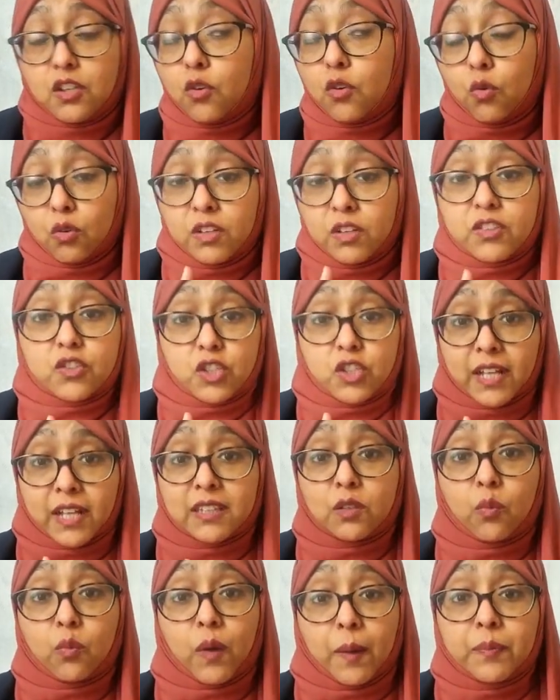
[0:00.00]
Always
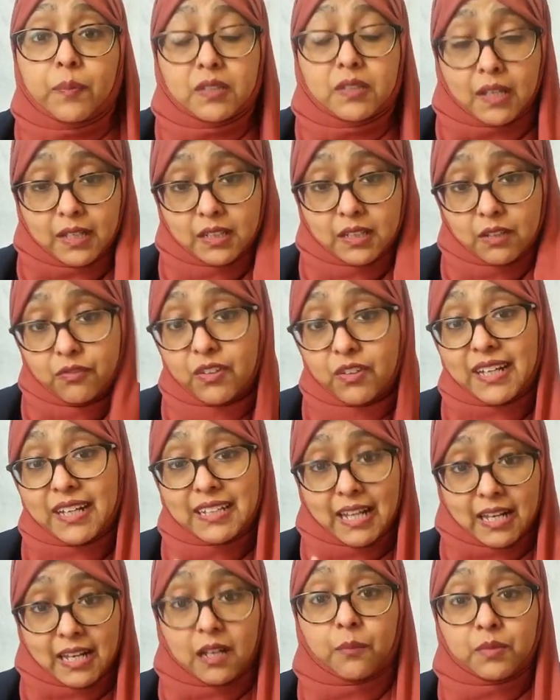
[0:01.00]
check the website if you
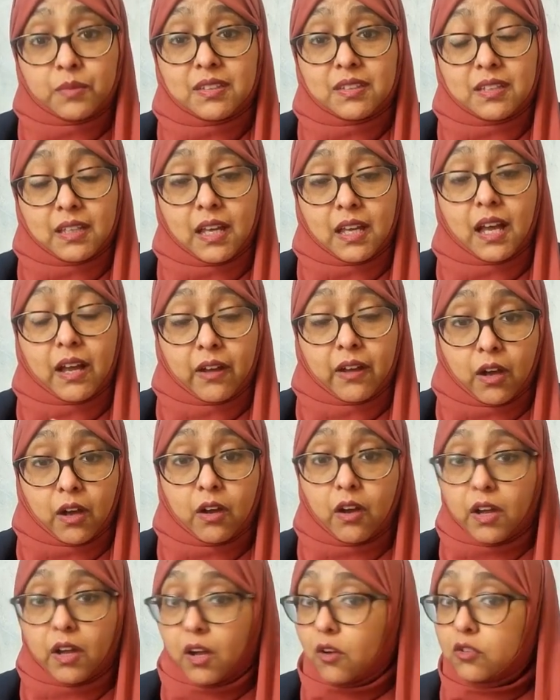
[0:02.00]
get NMC
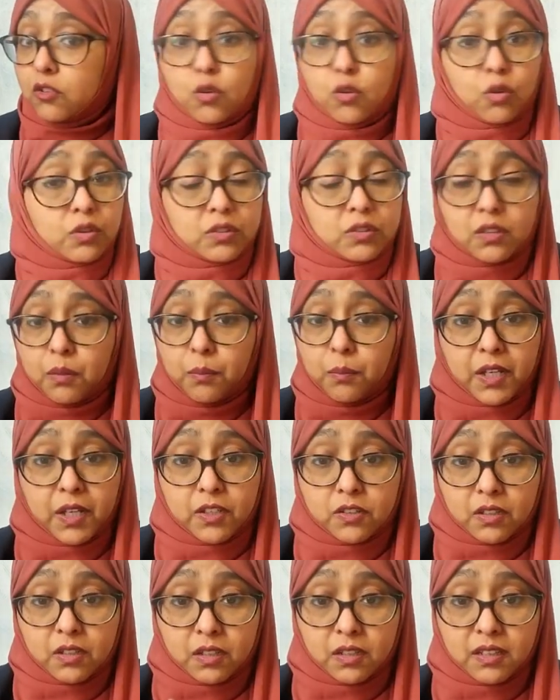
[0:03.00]
on course
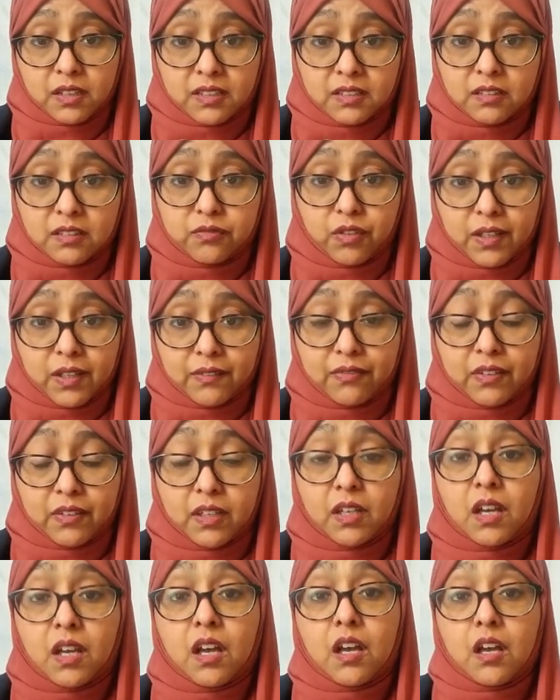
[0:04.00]
completion. This is for
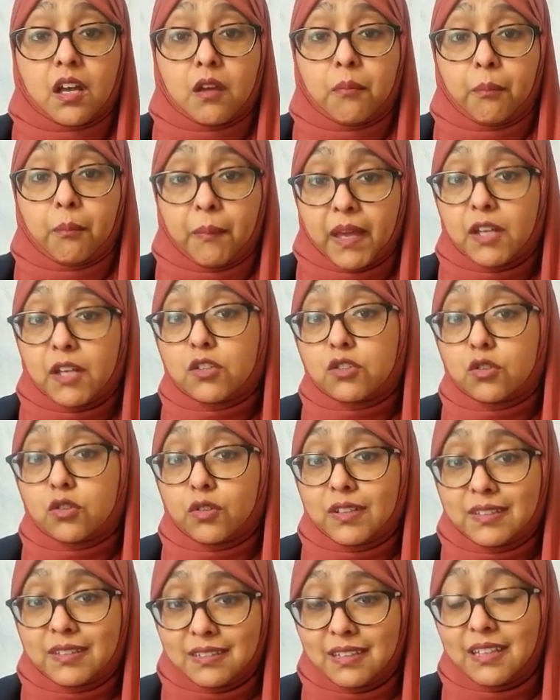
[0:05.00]
iffy. Make sure
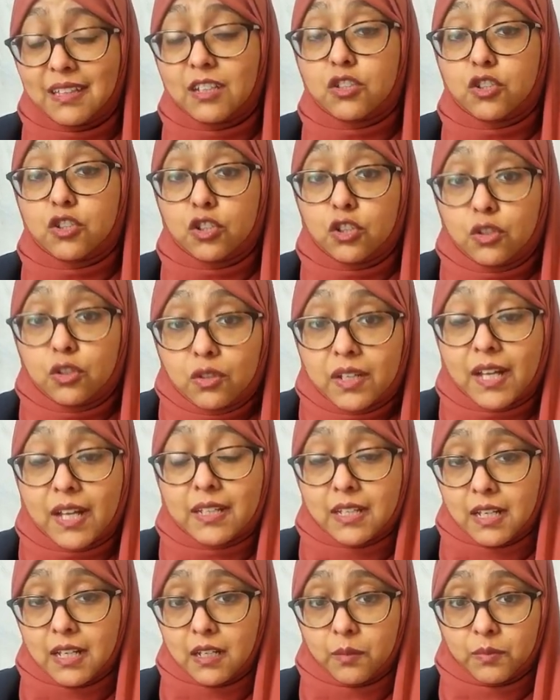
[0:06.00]
you see, do you
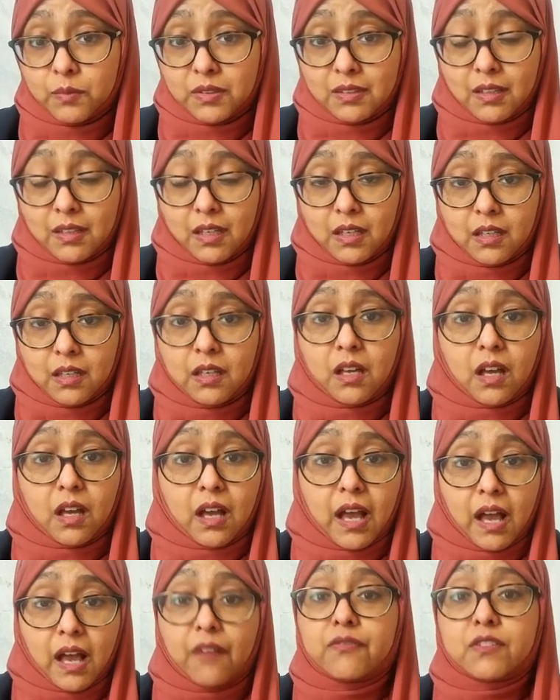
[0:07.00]
get NMC
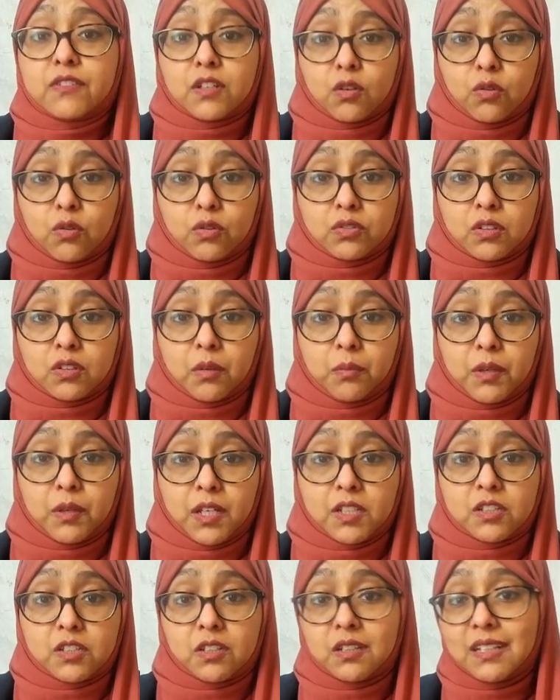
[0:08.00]
after course
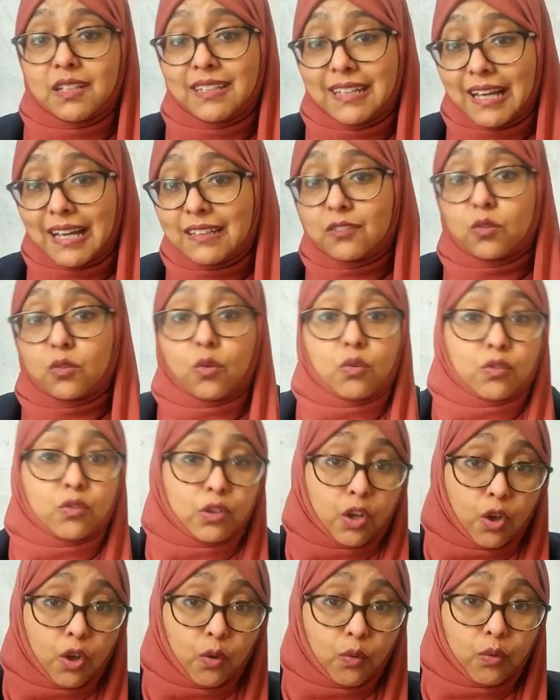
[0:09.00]
completion? Yes or
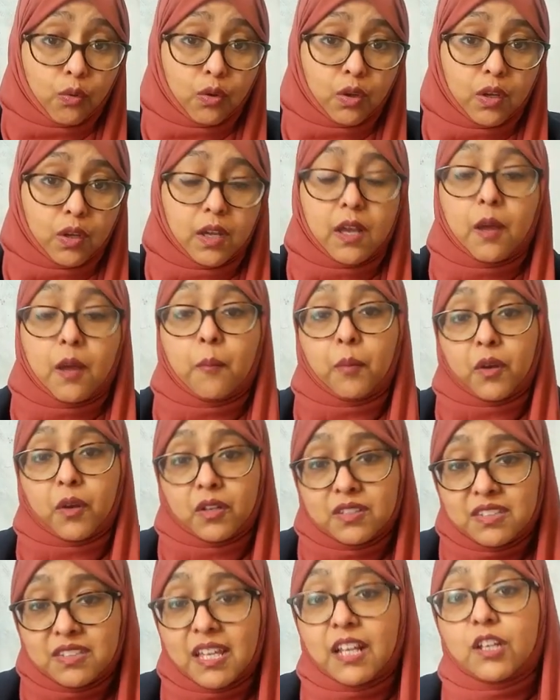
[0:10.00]
no?
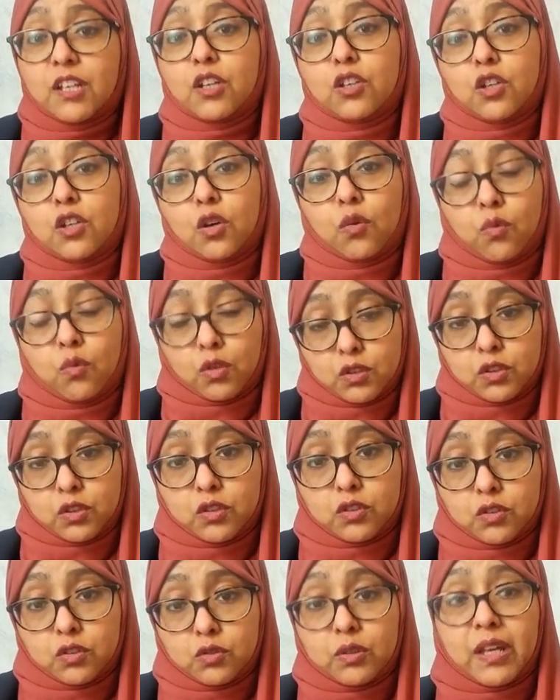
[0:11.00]
Because then you know what to
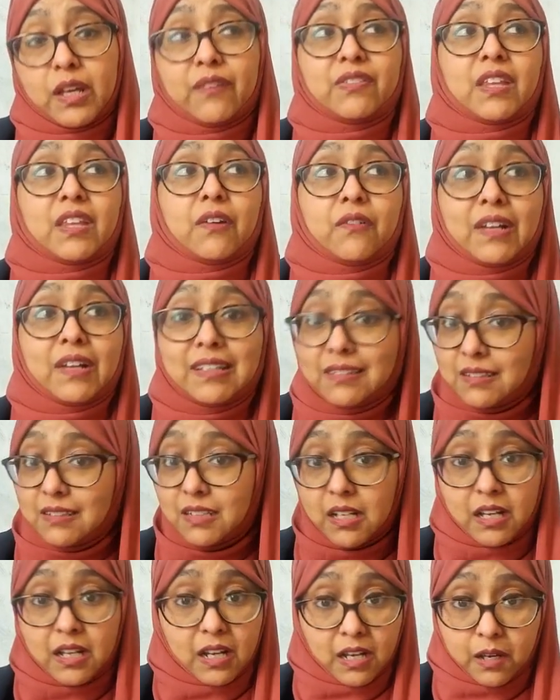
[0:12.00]
do if there isn't
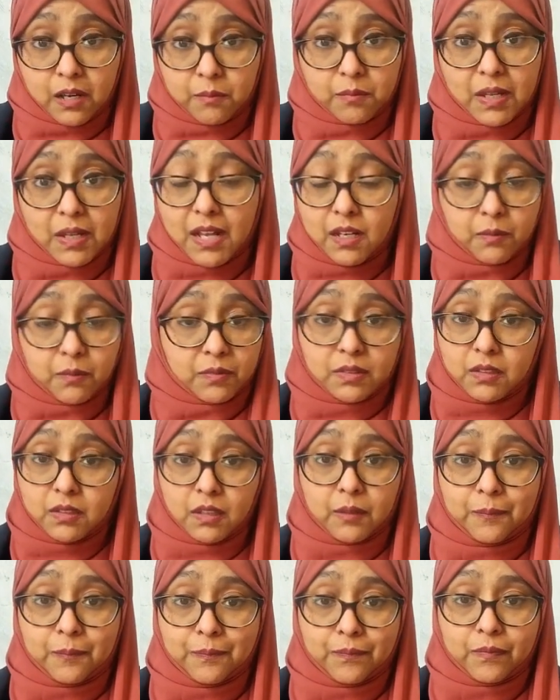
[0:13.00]
an
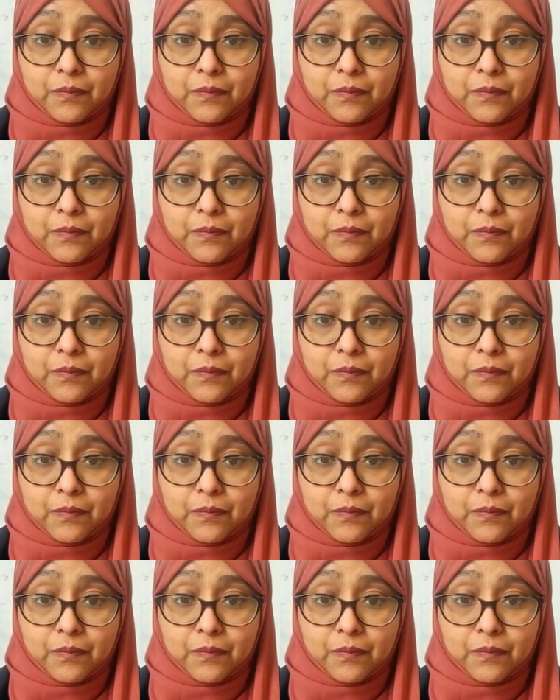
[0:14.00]
NMC.